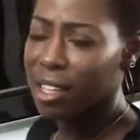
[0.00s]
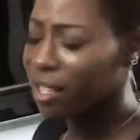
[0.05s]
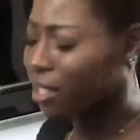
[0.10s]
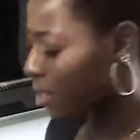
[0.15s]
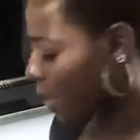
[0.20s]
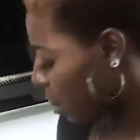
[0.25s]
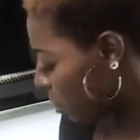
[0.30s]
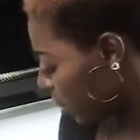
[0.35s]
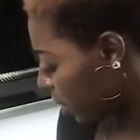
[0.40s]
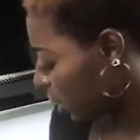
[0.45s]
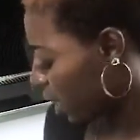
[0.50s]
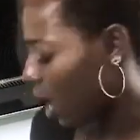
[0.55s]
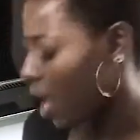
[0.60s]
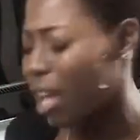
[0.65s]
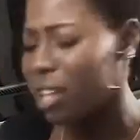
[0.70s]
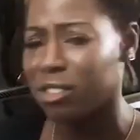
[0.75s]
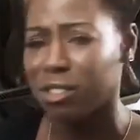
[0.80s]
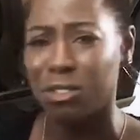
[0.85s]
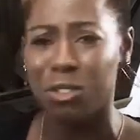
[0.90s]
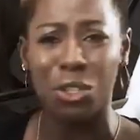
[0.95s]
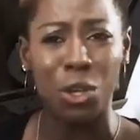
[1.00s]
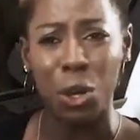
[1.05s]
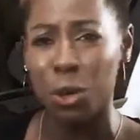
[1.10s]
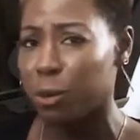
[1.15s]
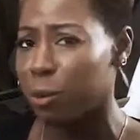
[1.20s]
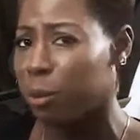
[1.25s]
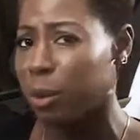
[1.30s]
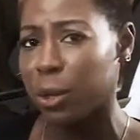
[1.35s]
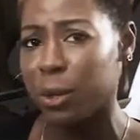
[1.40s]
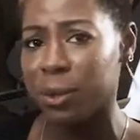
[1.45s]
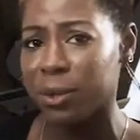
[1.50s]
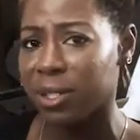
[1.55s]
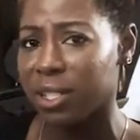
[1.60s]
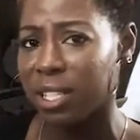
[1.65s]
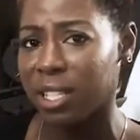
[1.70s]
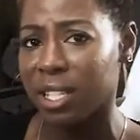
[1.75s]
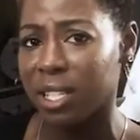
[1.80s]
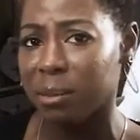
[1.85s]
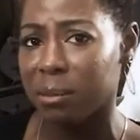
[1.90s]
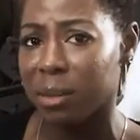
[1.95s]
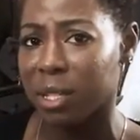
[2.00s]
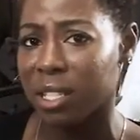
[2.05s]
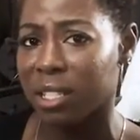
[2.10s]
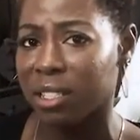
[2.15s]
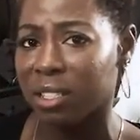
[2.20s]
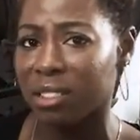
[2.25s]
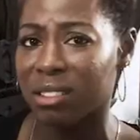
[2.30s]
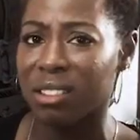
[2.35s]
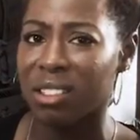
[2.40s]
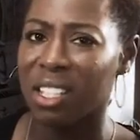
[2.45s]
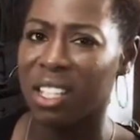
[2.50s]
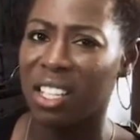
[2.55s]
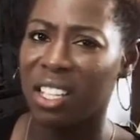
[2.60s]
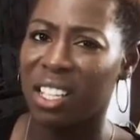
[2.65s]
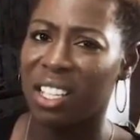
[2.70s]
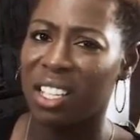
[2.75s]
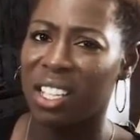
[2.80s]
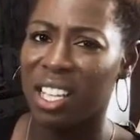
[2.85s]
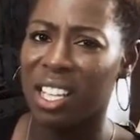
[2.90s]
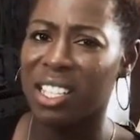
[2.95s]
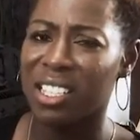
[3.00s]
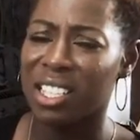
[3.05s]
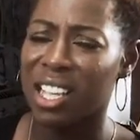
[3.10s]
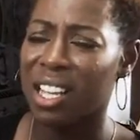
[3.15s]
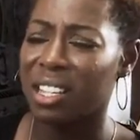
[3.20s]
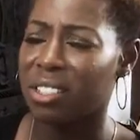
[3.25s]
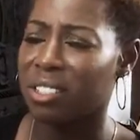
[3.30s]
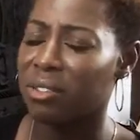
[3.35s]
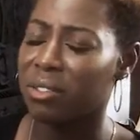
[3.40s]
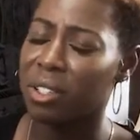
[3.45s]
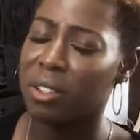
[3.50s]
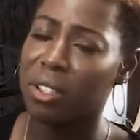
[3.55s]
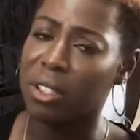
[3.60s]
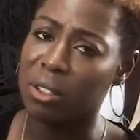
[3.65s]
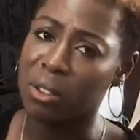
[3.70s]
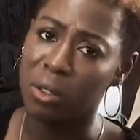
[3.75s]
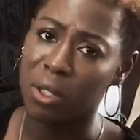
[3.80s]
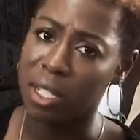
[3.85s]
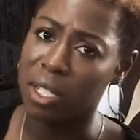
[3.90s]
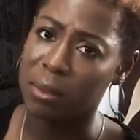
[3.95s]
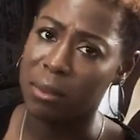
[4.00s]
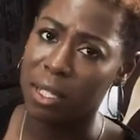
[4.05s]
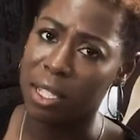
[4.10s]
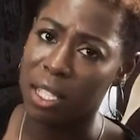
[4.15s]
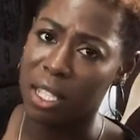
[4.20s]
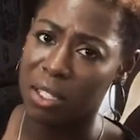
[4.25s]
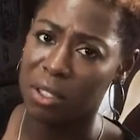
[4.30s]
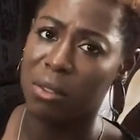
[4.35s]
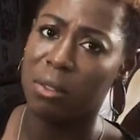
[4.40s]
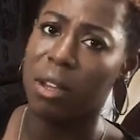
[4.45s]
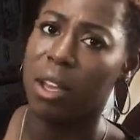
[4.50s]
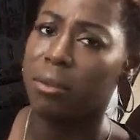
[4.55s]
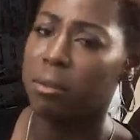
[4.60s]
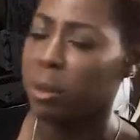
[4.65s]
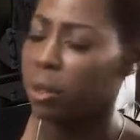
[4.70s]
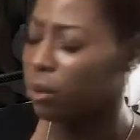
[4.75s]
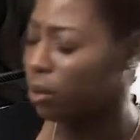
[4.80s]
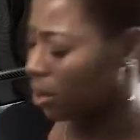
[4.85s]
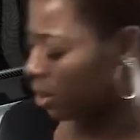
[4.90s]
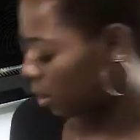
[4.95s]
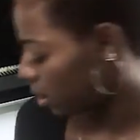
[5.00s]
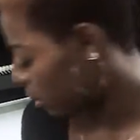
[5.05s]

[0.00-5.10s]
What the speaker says: salmon that has no bones in it, because it's actually very annoying when they do have bones in